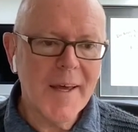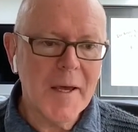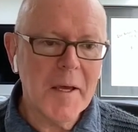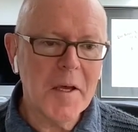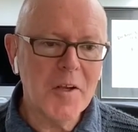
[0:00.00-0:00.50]

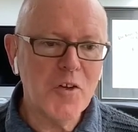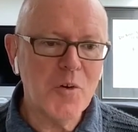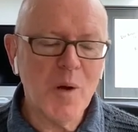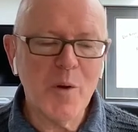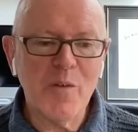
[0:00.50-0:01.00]
uh, a
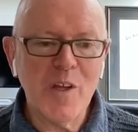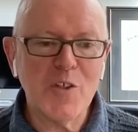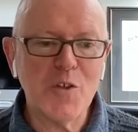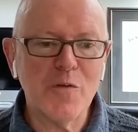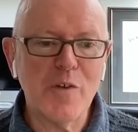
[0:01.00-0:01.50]

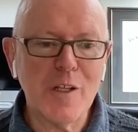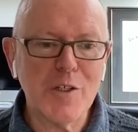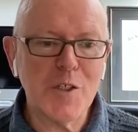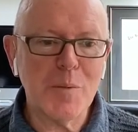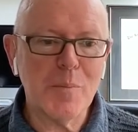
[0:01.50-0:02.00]
neurointerventional
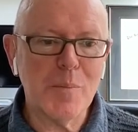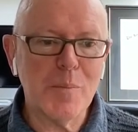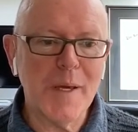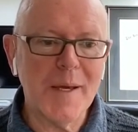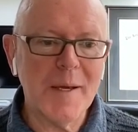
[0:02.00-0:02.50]
fellowship,
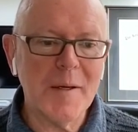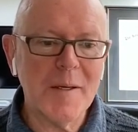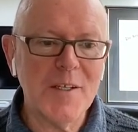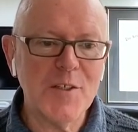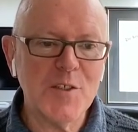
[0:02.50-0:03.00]
uh,
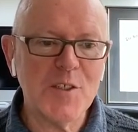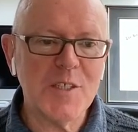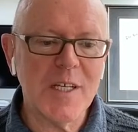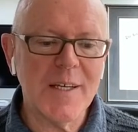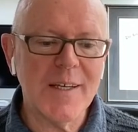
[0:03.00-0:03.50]

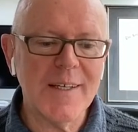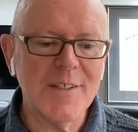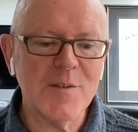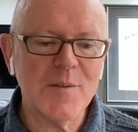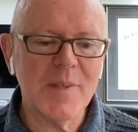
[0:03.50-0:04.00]
is uh,
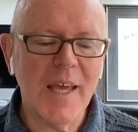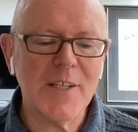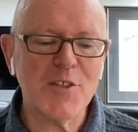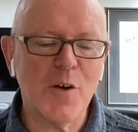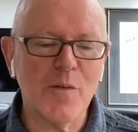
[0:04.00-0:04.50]
is
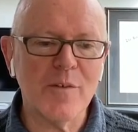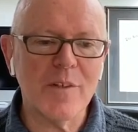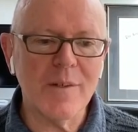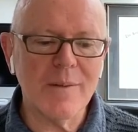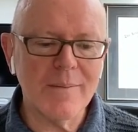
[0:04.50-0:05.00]
hats off
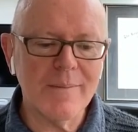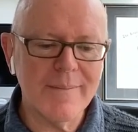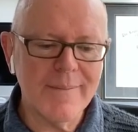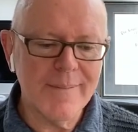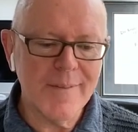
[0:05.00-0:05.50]
to
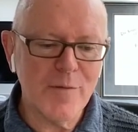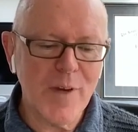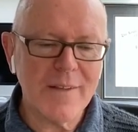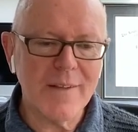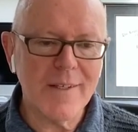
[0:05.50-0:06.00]
the
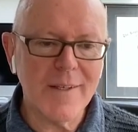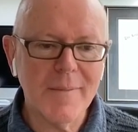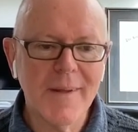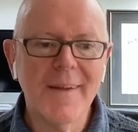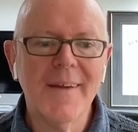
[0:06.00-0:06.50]
fact that he
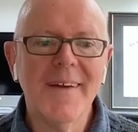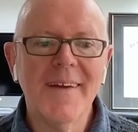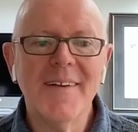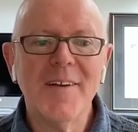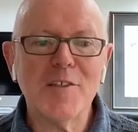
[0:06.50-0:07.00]

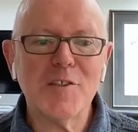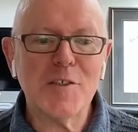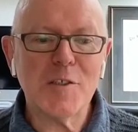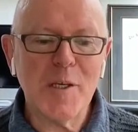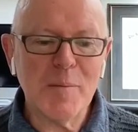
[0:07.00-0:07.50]

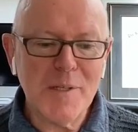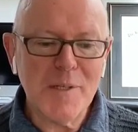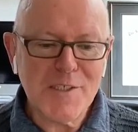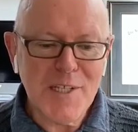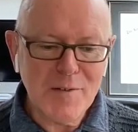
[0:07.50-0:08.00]
doesn't sleep and
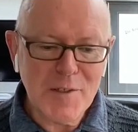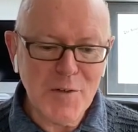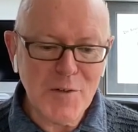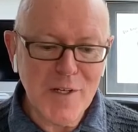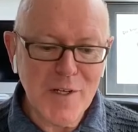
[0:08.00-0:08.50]
doesn't have a
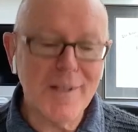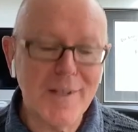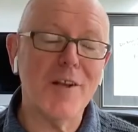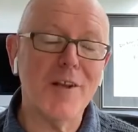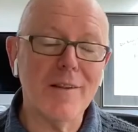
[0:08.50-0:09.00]
girlfriend. I
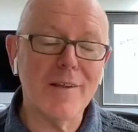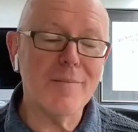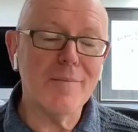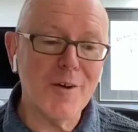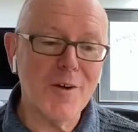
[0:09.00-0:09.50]
didn't know that
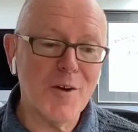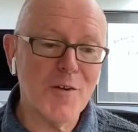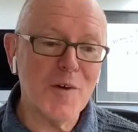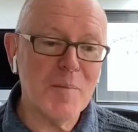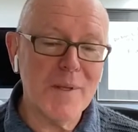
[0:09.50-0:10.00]
no
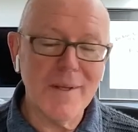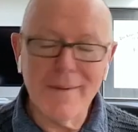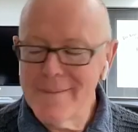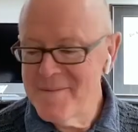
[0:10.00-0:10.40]
girlfriend bit.